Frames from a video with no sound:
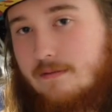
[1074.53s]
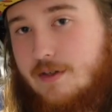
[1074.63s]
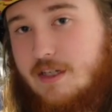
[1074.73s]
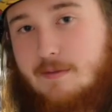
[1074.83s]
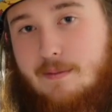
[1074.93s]

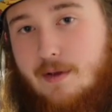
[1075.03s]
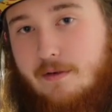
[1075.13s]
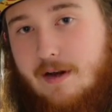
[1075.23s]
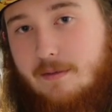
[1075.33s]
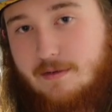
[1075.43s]
she's been
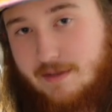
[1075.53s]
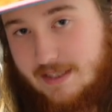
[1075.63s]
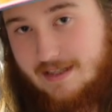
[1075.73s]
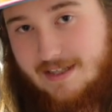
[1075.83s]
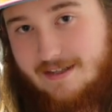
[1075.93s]
blowing up
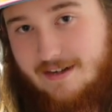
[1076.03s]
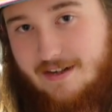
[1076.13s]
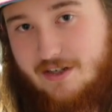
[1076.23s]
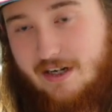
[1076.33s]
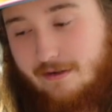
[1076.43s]
since I started
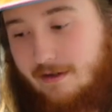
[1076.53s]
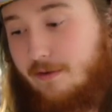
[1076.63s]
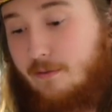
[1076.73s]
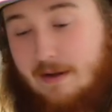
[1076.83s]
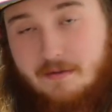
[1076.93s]
the channel. Like
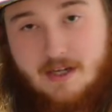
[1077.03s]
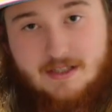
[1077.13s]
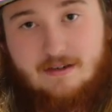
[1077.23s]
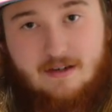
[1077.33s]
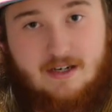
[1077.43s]
right when I
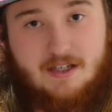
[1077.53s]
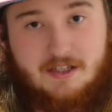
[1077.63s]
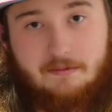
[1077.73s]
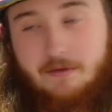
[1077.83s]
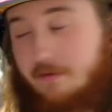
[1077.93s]
started it,
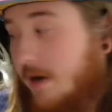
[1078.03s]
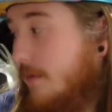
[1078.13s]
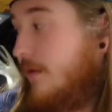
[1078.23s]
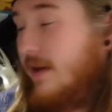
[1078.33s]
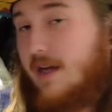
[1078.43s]
she blew
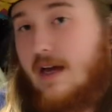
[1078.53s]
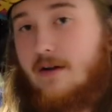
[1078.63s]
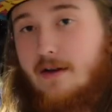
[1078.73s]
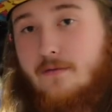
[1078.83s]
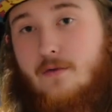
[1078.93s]
up. Really, I
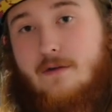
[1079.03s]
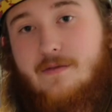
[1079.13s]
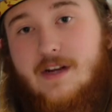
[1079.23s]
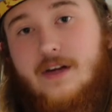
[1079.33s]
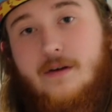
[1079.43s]
only have one
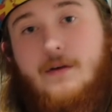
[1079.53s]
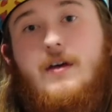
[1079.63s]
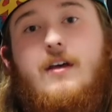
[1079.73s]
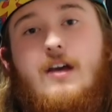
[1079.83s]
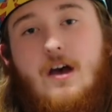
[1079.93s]
video
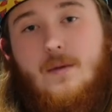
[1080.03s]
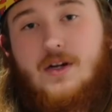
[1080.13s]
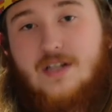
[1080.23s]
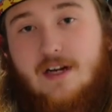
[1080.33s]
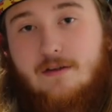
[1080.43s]
on my
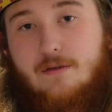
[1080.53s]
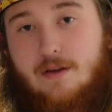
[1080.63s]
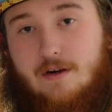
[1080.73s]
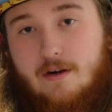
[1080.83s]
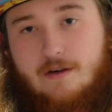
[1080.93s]
channel with
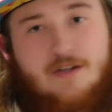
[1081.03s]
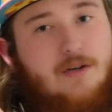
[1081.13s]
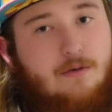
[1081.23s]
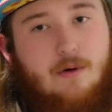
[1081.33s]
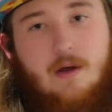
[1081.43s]
her, or
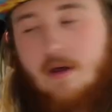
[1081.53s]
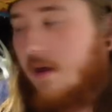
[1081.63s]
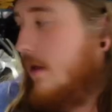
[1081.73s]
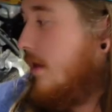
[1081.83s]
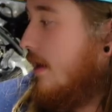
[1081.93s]
two,
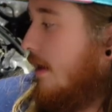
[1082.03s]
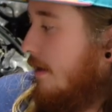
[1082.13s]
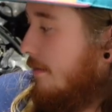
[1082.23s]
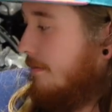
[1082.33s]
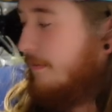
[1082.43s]

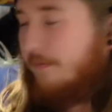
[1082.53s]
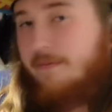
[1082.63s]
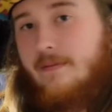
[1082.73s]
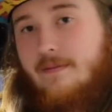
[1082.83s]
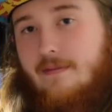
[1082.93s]
um,
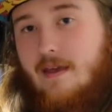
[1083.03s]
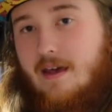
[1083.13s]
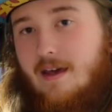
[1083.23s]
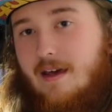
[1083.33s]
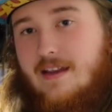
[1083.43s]

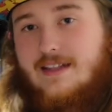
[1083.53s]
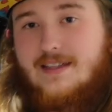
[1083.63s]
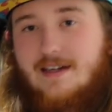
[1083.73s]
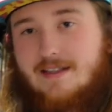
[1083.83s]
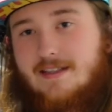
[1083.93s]
and that
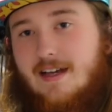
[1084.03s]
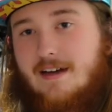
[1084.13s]
sucks.